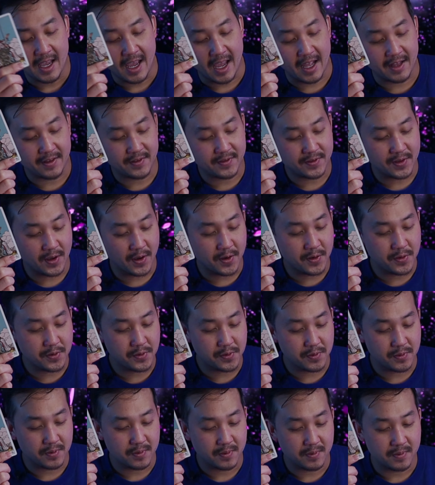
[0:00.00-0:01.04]
And
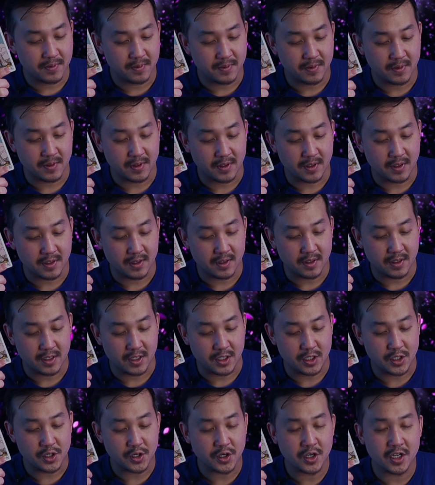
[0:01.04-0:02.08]
so
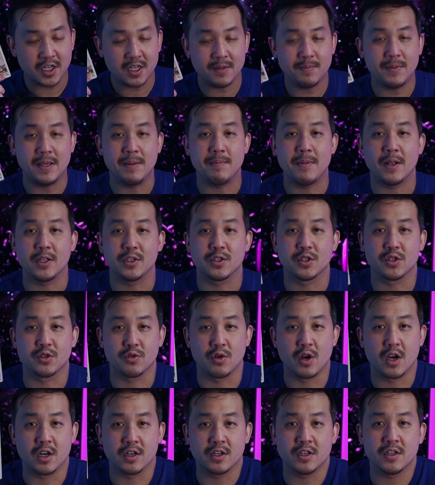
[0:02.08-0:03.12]
you're going to be much
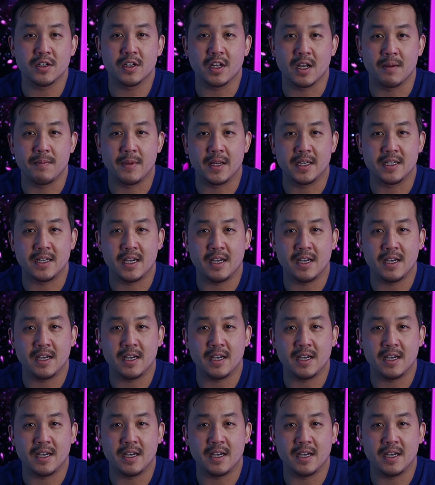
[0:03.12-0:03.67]
stronger coming